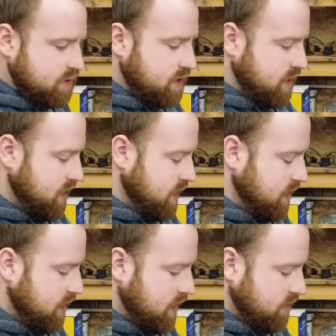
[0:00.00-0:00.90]
a,
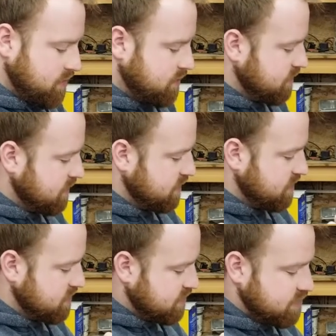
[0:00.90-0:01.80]
uh, I think
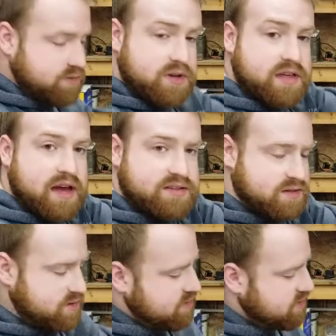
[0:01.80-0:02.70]
this is the 3000.
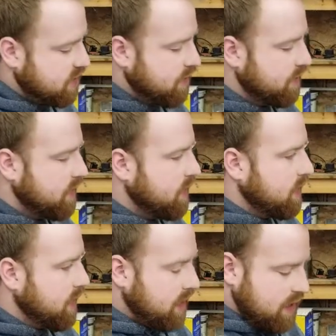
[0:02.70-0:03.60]
So
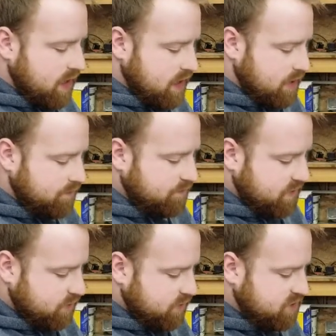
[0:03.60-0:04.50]
um,
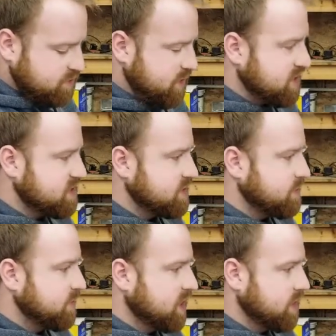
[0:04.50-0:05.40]
we're going to spray
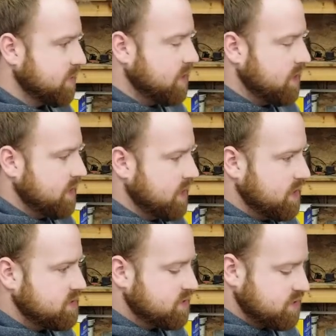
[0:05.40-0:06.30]
some liquid on there
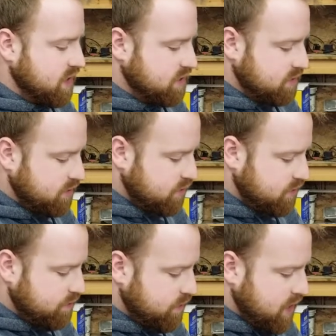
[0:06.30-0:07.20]
so it's got good
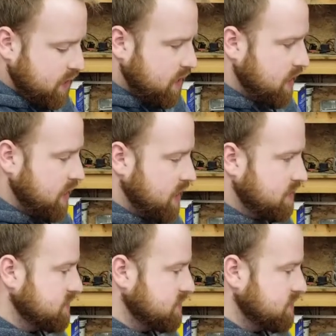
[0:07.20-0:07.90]
lube. And,